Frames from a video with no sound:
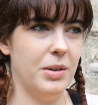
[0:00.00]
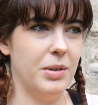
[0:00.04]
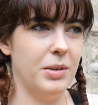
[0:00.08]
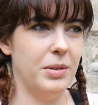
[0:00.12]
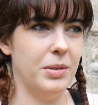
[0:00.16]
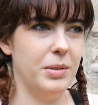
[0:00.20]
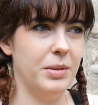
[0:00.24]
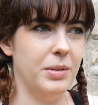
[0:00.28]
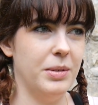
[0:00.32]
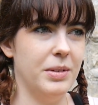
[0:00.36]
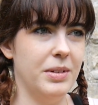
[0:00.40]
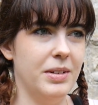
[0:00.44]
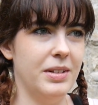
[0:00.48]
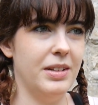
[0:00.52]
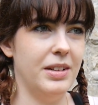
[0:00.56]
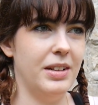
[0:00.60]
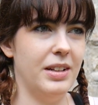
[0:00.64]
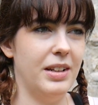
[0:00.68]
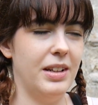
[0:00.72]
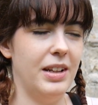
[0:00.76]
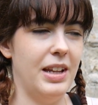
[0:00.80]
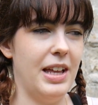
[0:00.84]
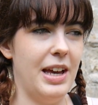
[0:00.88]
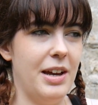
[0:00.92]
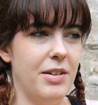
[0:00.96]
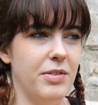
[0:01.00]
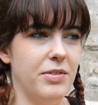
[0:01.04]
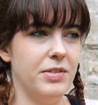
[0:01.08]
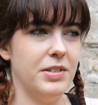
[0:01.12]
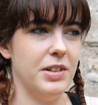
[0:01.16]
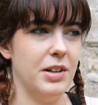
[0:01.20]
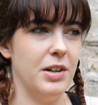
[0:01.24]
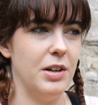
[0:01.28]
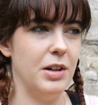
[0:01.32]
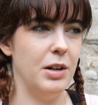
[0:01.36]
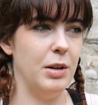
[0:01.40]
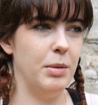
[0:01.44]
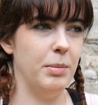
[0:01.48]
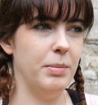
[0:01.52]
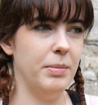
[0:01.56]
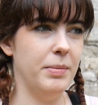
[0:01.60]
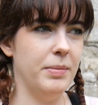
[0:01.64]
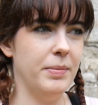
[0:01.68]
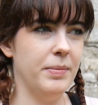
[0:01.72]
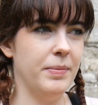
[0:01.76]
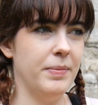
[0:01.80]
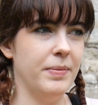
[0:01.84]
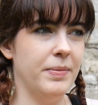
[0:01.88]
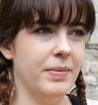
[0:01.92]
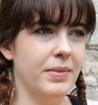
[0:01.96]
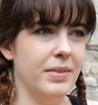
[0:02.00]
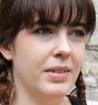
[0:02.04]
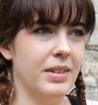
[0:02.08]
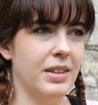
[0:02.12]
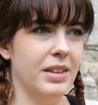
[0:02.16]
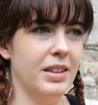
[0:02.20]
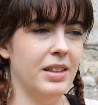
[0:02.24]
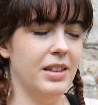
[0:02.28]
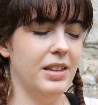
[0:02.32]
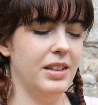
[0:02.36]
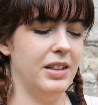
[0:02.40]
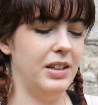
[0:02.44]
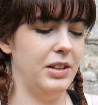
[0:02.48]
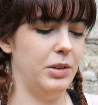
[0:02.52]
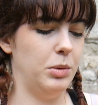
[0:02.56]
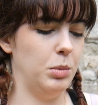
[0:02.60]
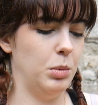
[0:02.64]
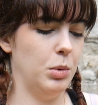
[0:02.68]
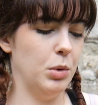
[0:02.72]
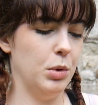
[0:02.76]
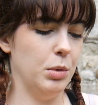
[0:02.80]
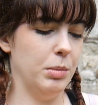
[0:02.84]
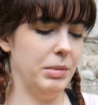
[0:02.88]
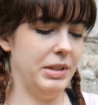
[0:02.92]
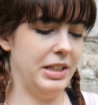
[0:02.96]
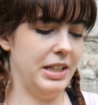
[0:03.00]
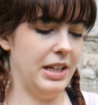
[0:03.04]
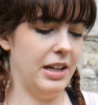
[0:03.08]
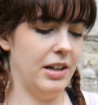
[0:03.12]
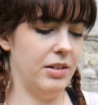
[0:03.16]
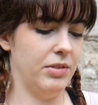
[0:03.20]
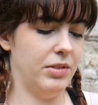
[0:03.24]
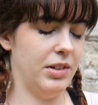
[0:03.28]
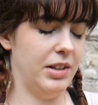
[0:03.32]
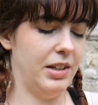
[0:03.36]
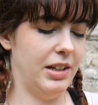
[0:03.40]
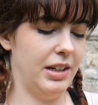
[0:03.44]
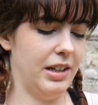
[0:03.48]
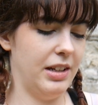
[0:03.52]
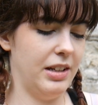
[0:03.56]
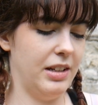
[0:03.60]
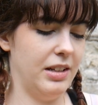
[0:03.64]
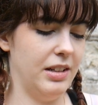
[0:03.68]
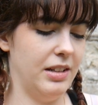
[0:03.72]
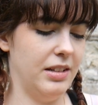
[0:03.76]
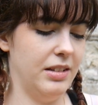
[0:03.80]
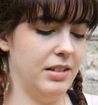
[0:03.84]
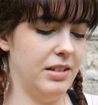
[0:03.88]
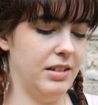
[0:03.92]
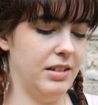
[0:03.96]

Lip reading: whole left arm is warm, and yeah, I've got like a...